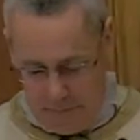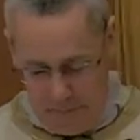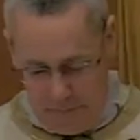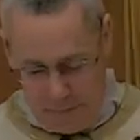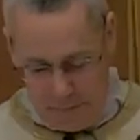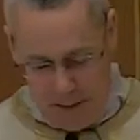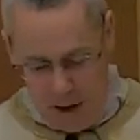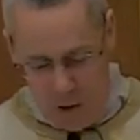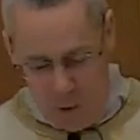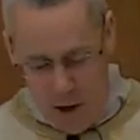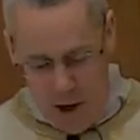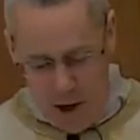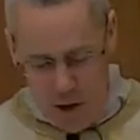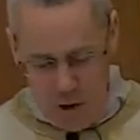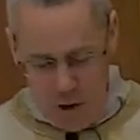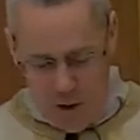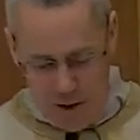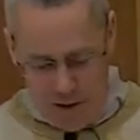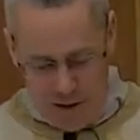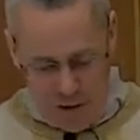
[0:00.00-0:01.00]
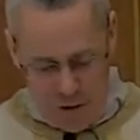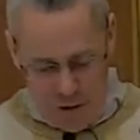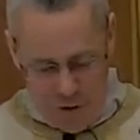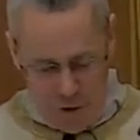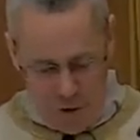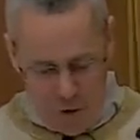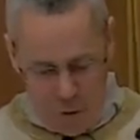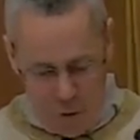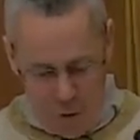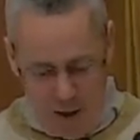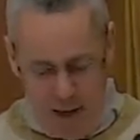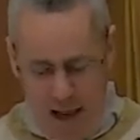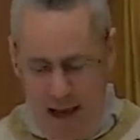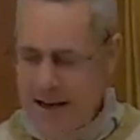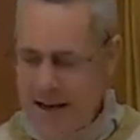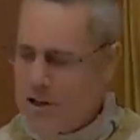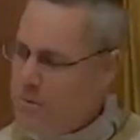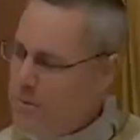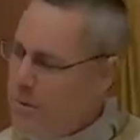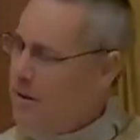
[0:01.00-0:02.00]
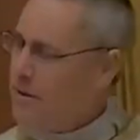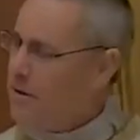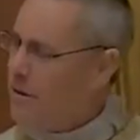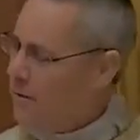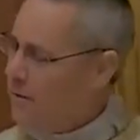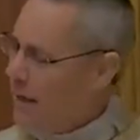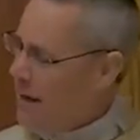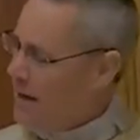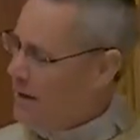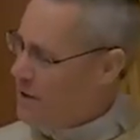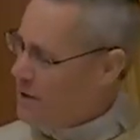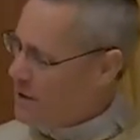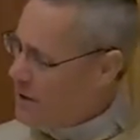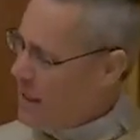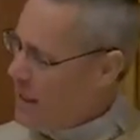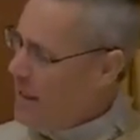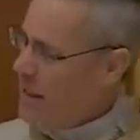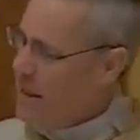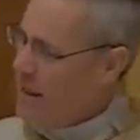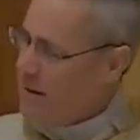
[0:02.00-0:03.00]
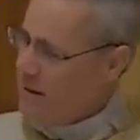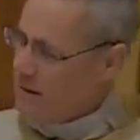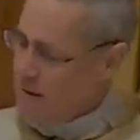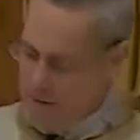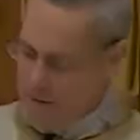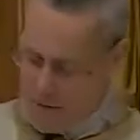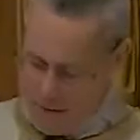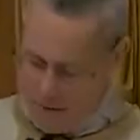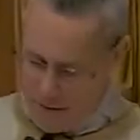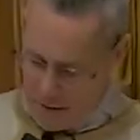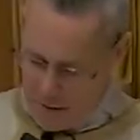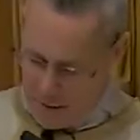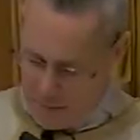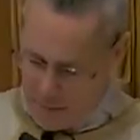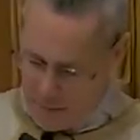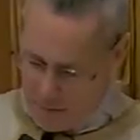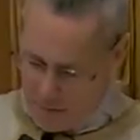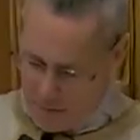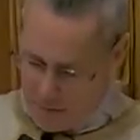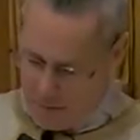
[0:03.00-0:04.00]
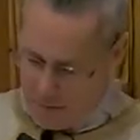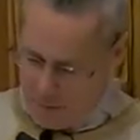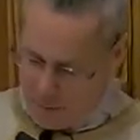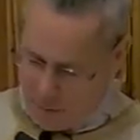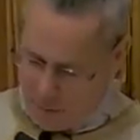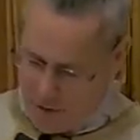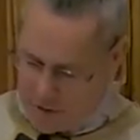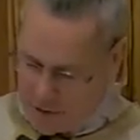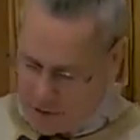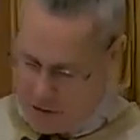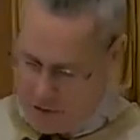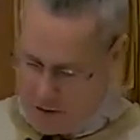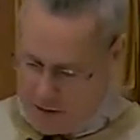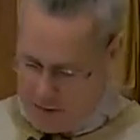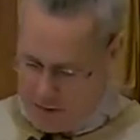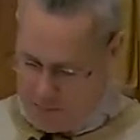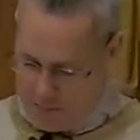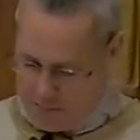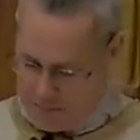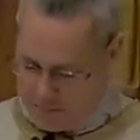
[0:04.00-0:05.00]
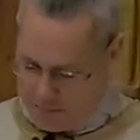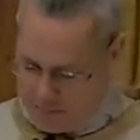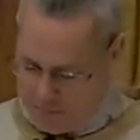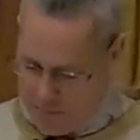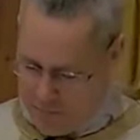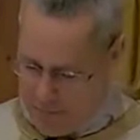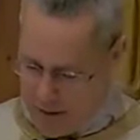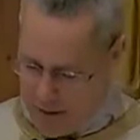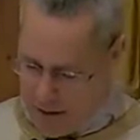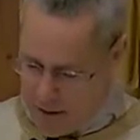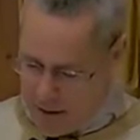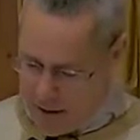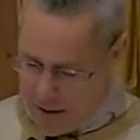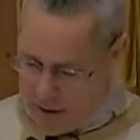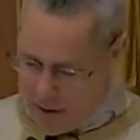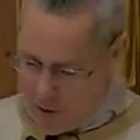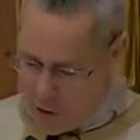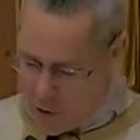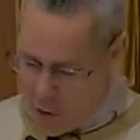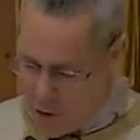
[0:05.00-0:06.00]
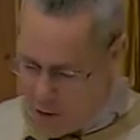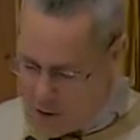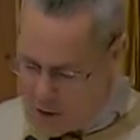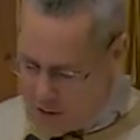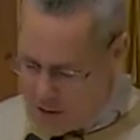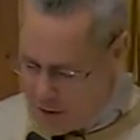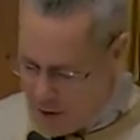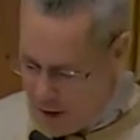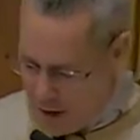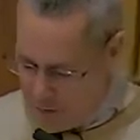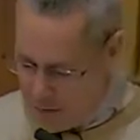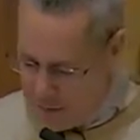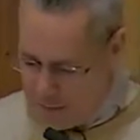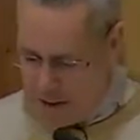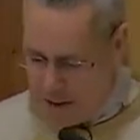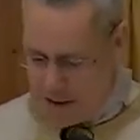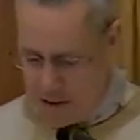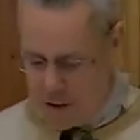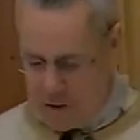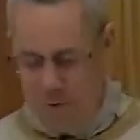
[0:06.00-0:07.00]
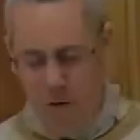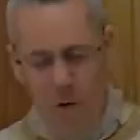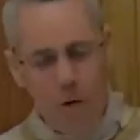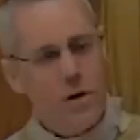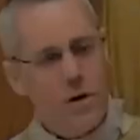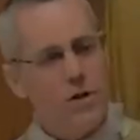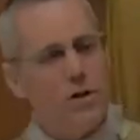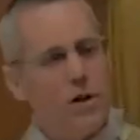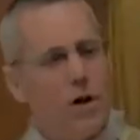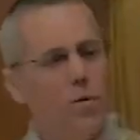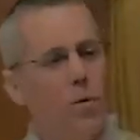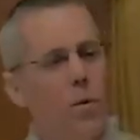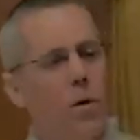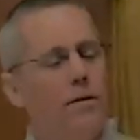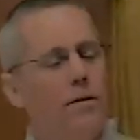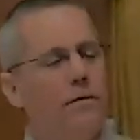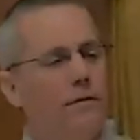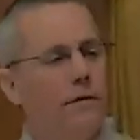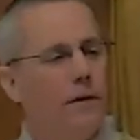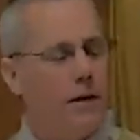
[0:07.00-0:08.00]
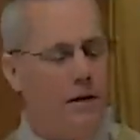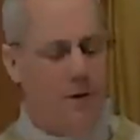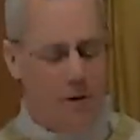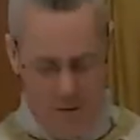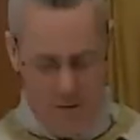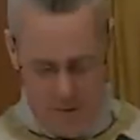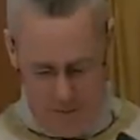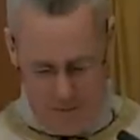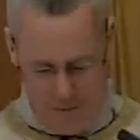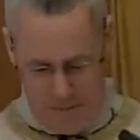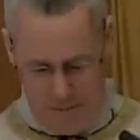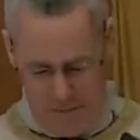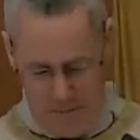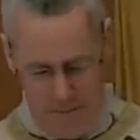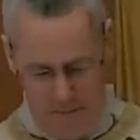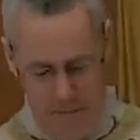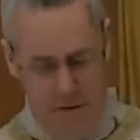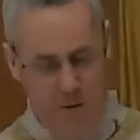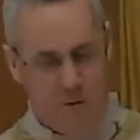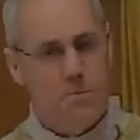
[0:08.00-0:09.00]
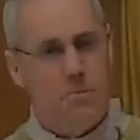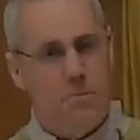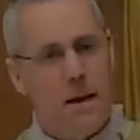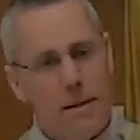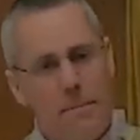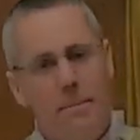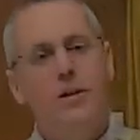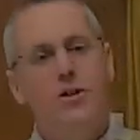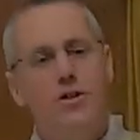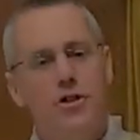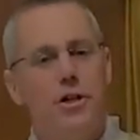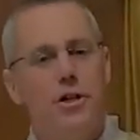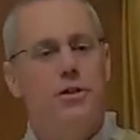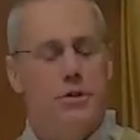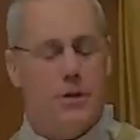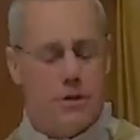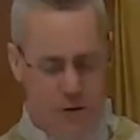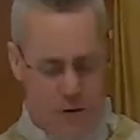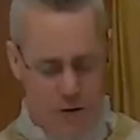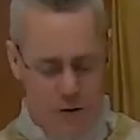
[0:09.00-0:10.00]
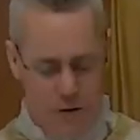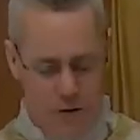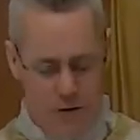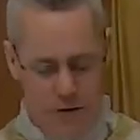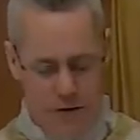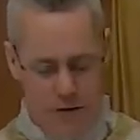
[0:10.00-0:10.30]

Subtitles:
Now, I want to draw attention to one aspect of that scene, of the creche scene. Notice how everybody is focused on one figure, this baby Jesus.